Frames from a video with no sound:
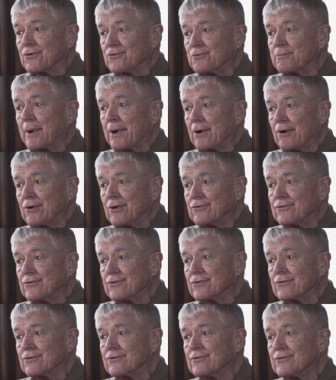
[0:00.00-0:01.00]

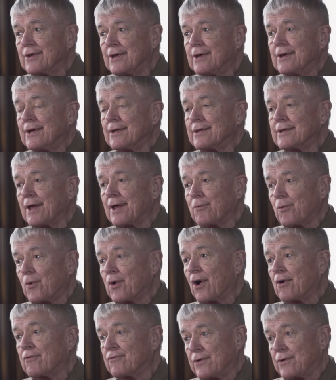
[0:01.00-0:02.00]
experiences that
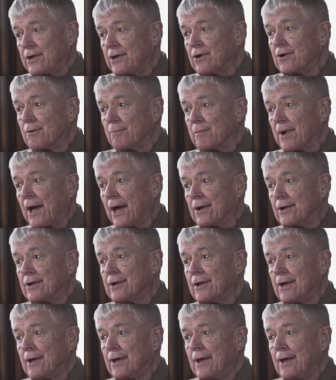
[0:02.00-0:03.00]
we often hear
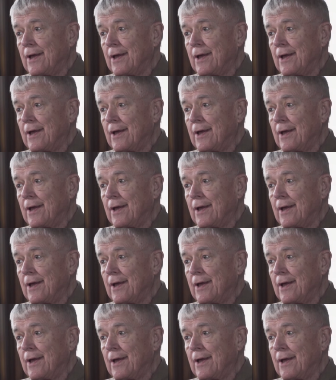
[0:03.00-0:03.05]
about.